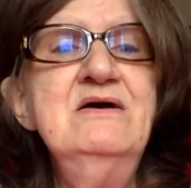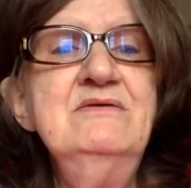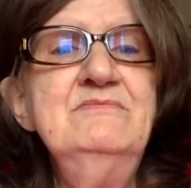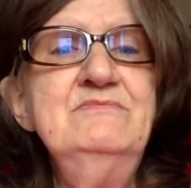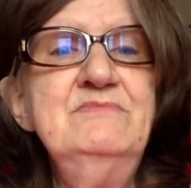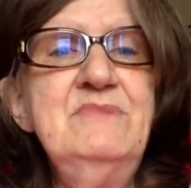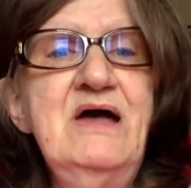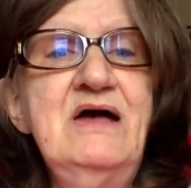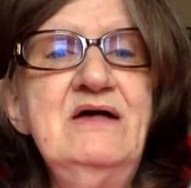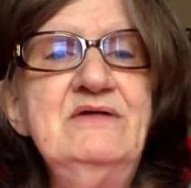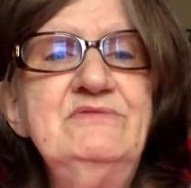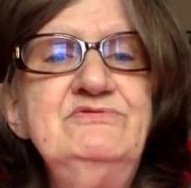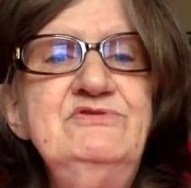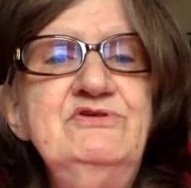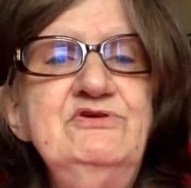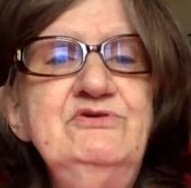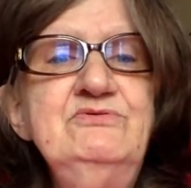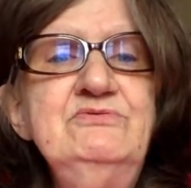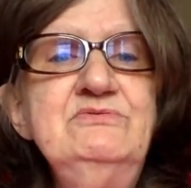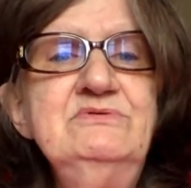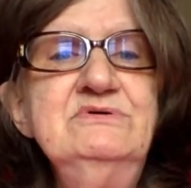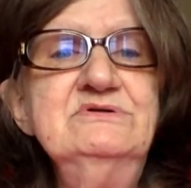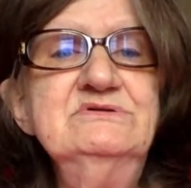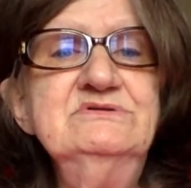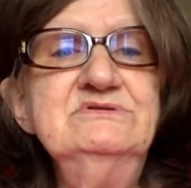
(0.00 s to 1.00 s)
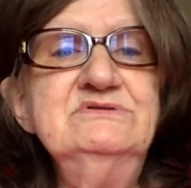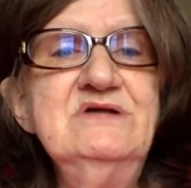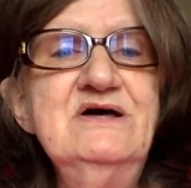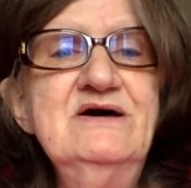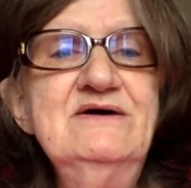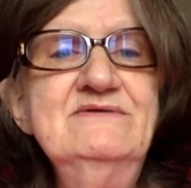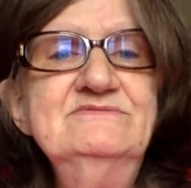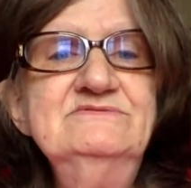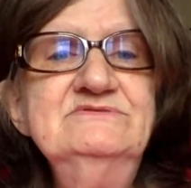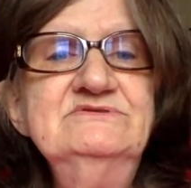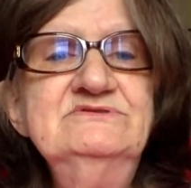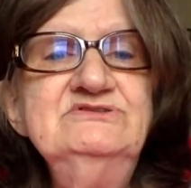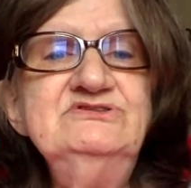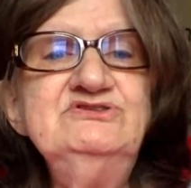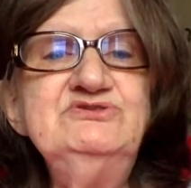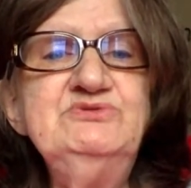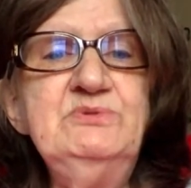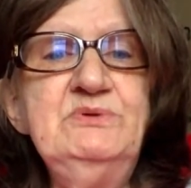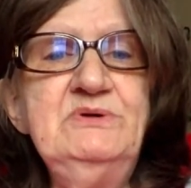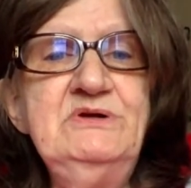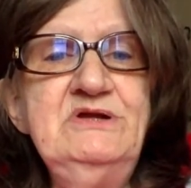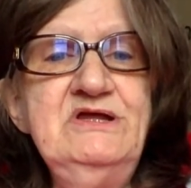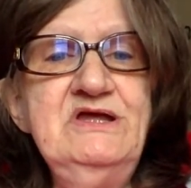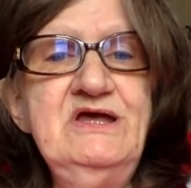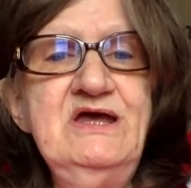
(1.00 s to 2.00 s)
Matthew 11,
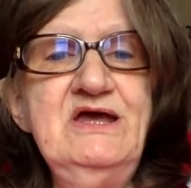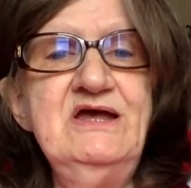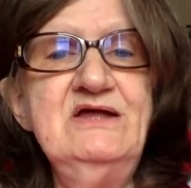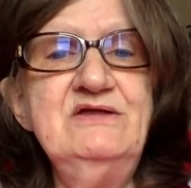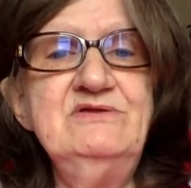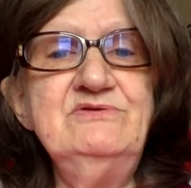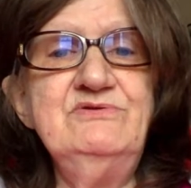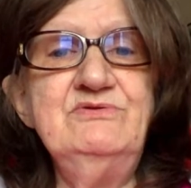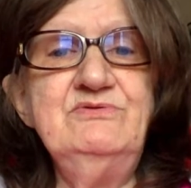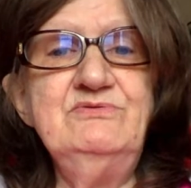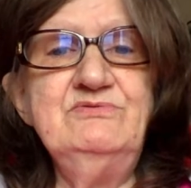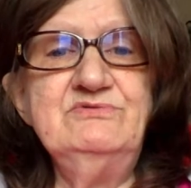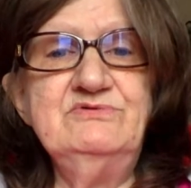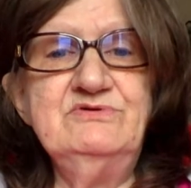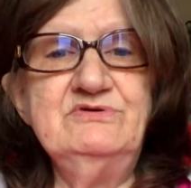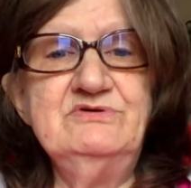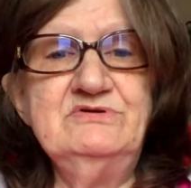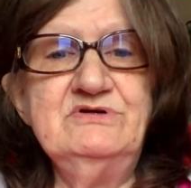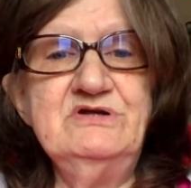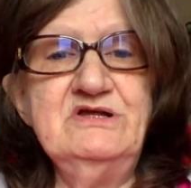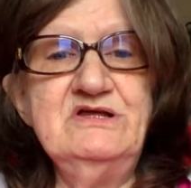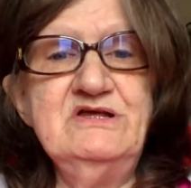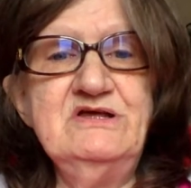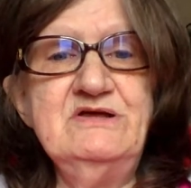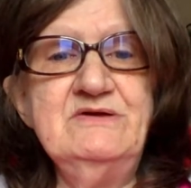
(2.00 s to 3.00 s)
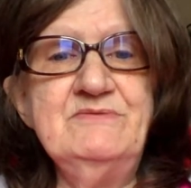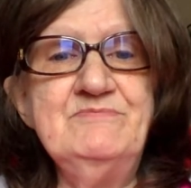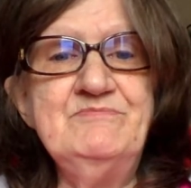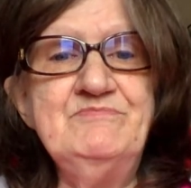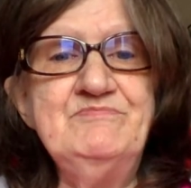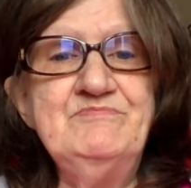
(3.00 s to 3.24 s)
28 30.